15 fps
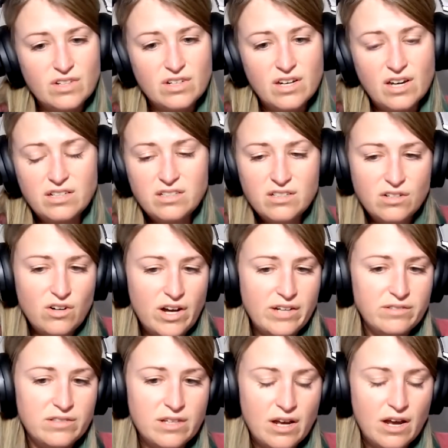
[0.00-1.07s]
I
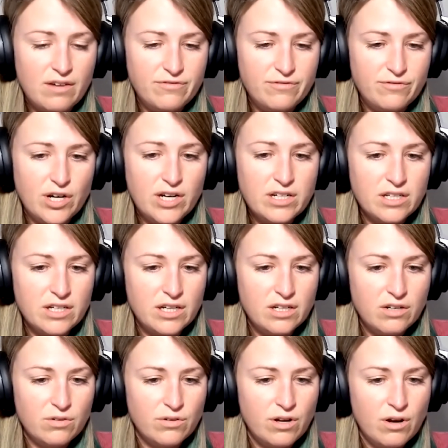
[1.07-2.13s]
frankly, I
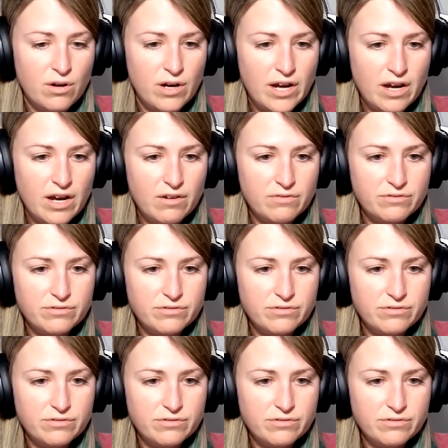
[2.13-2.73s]
don't know. I have